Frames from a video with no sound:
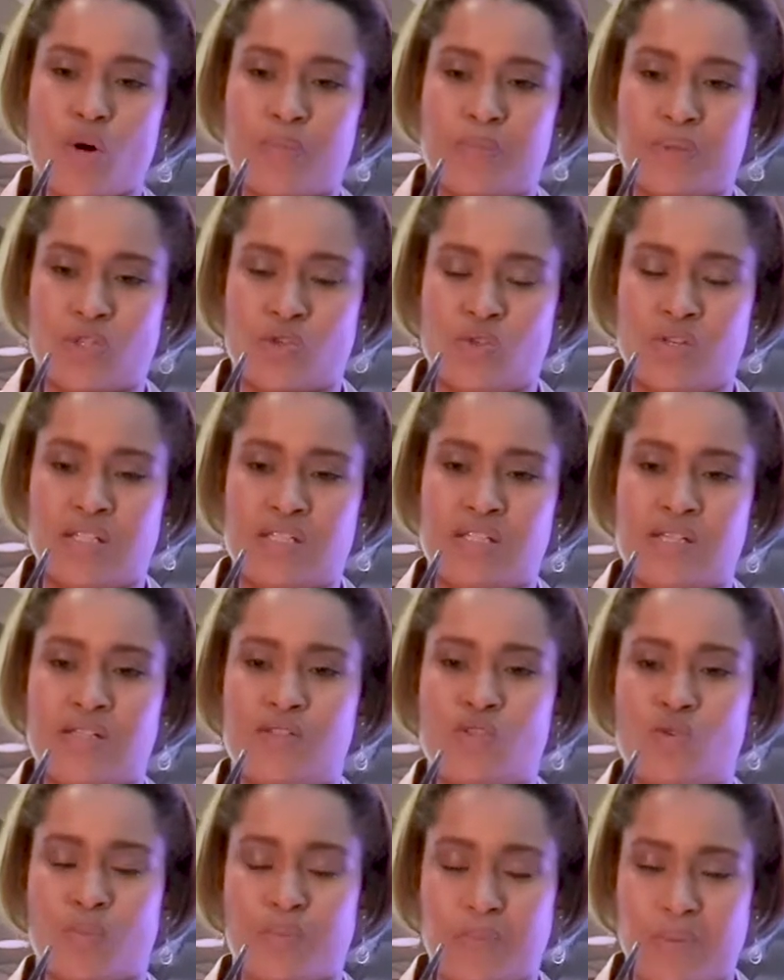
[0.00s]
opportunity
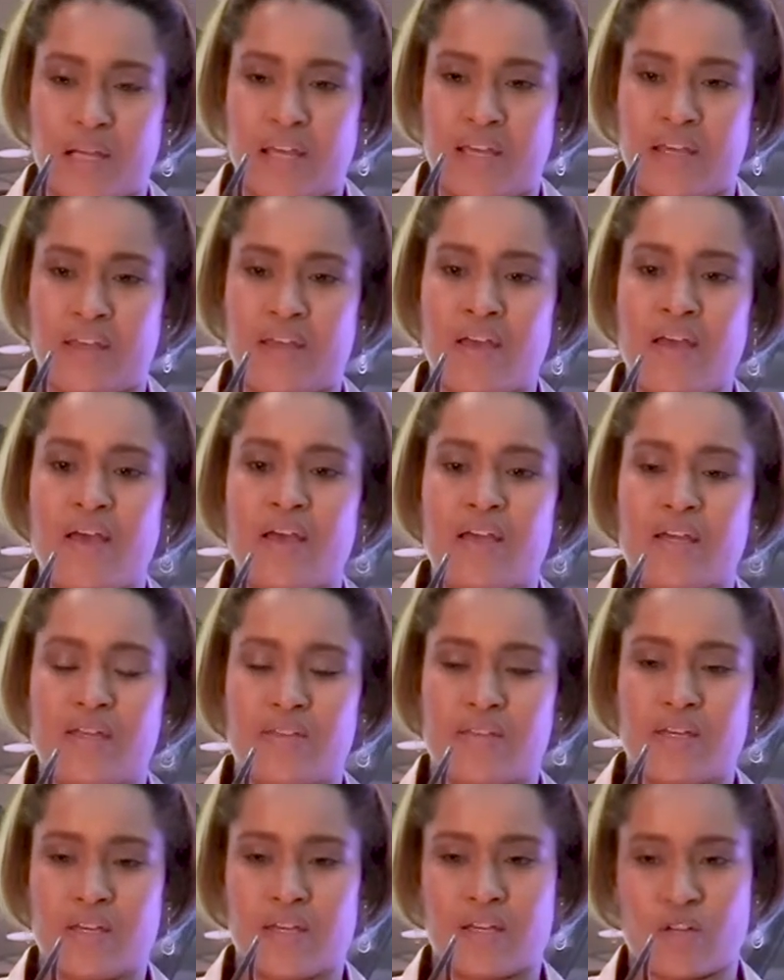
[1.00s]
to play
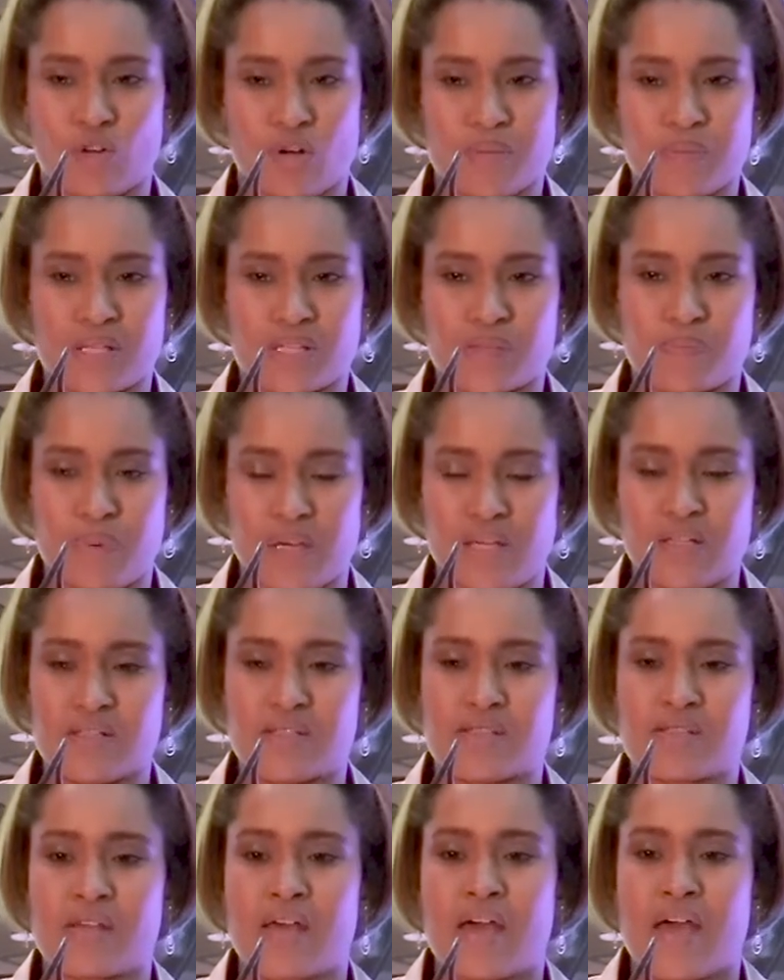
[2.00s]
in the economic
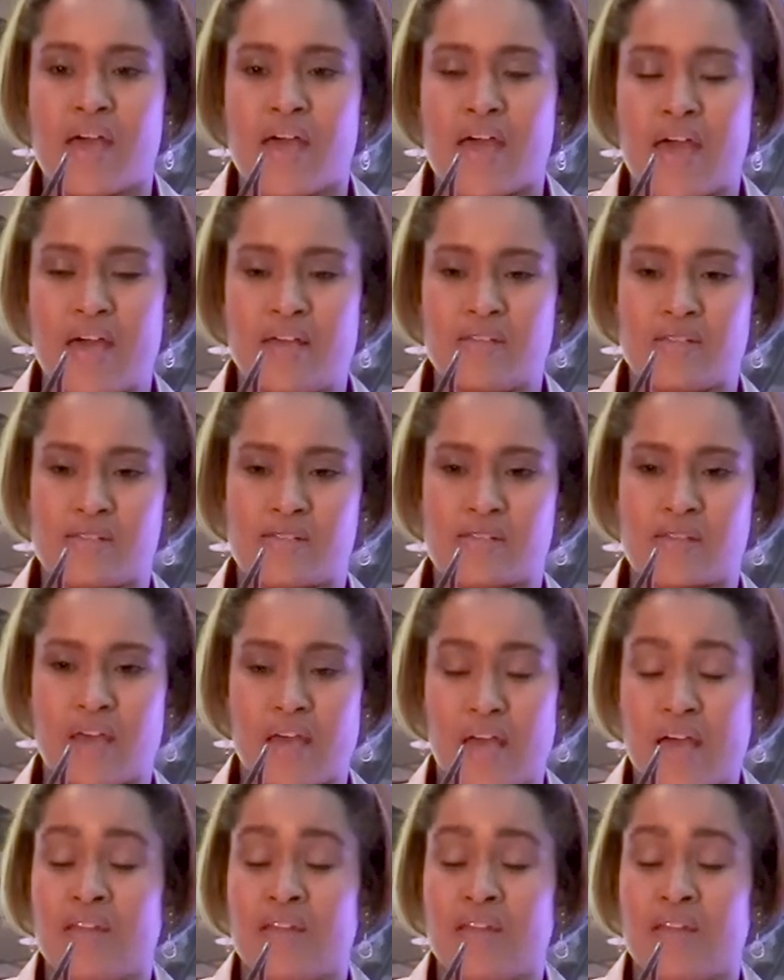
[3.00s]
space as